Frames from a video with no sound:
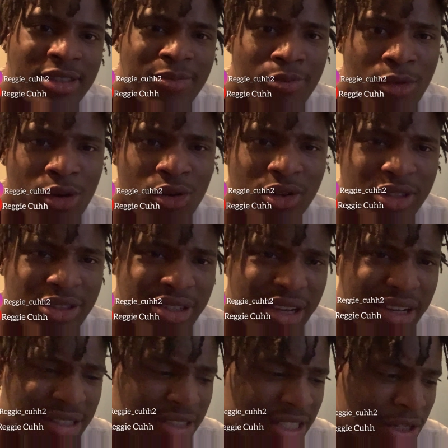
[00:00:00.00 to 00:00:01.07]
more
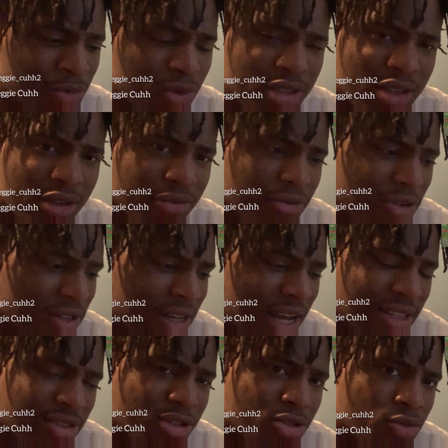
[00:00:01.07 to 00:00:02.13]
sense than what the fuck
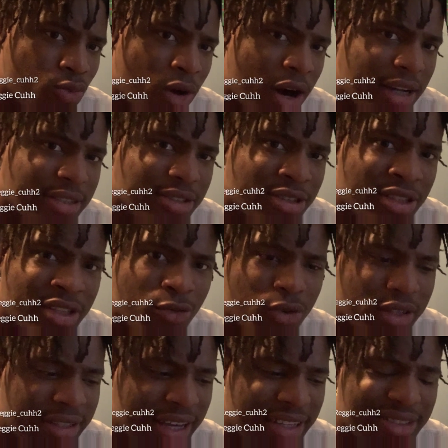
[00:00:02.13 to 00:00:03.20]
I just watched.
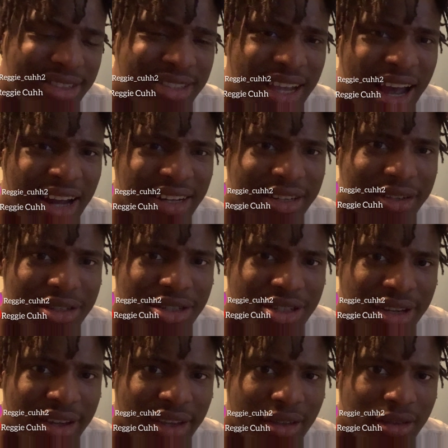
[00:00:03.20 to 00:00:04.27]
With that Sonic
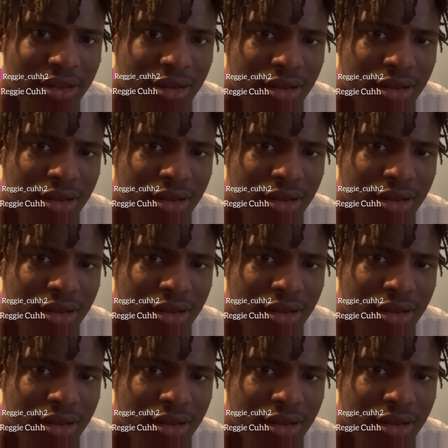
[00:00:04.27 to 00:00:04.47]
shit.